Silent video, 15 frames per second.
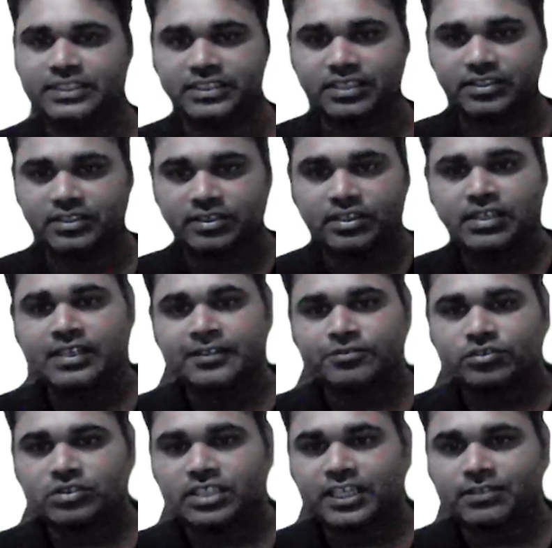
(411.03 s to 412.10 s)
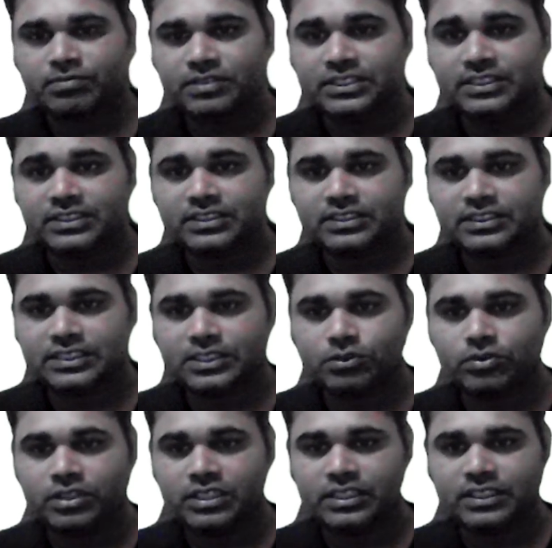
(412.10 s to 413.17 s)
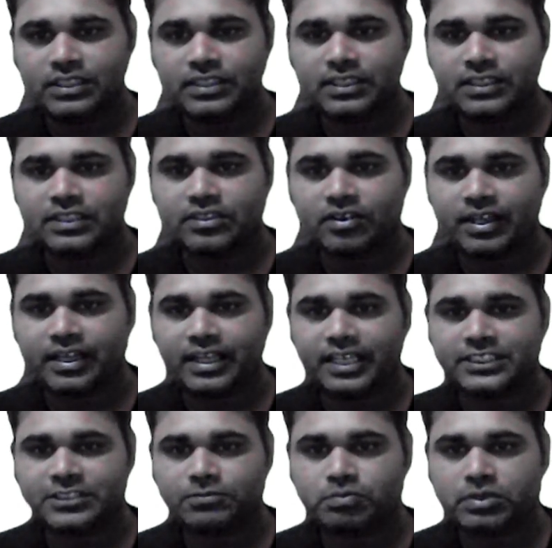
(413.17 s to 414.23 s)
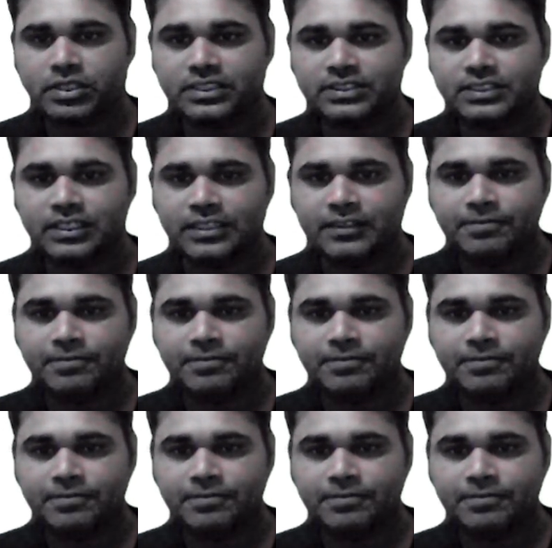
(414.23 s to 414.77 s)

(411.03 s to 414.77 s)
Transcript: other. So that means during the S phase,